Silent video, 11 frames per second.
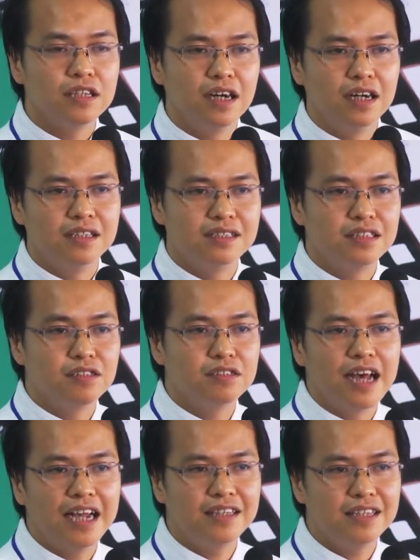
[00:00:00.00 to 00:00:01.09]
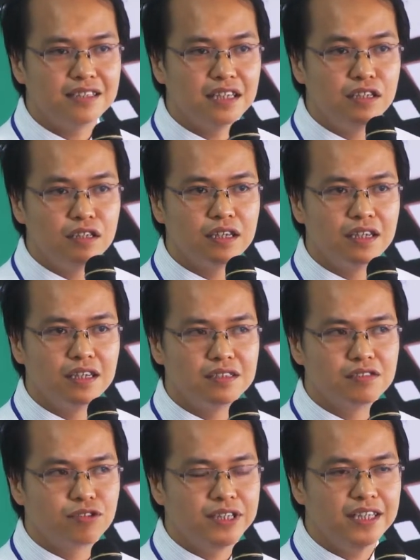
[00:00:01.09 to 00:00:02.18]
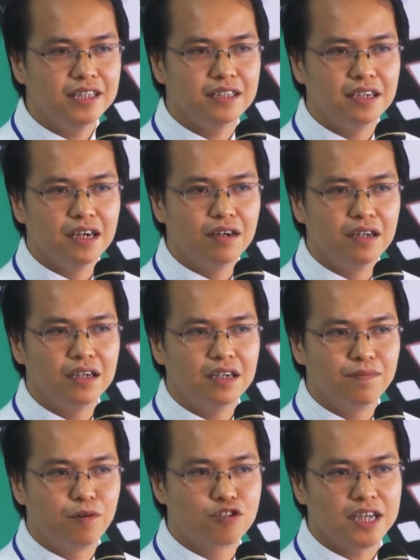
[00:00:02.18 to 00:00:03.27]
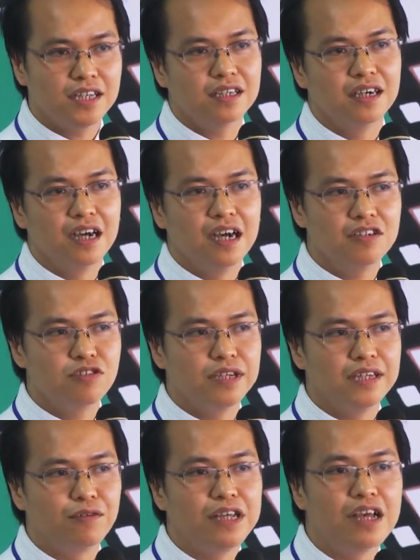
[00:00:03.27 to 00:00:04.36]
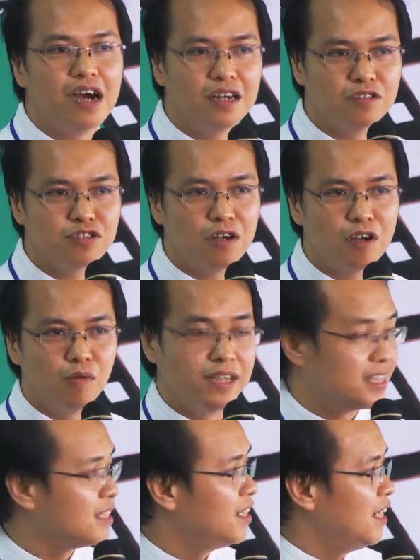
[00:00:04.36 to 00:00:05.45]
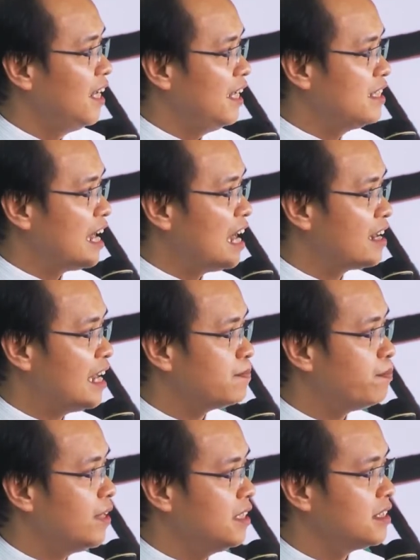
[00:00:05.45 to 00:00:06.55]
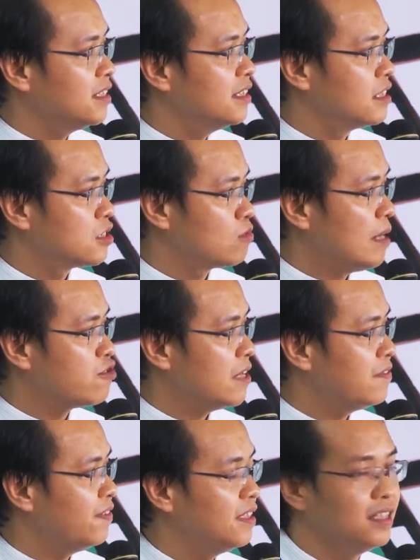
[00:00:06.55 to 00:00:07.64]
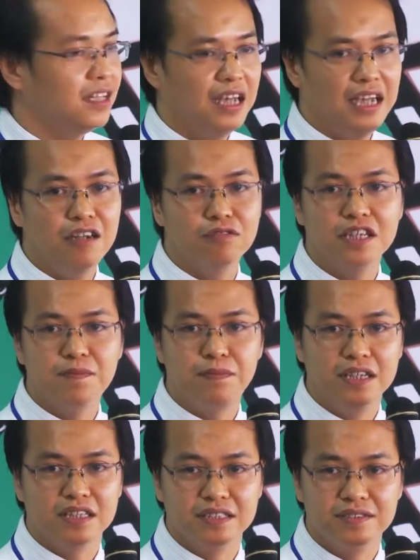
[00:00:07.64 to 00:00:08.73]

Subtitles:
I think the three projects actually we have ongoing is the ADAS Plus, Smart Transfer, and Lotus Plus.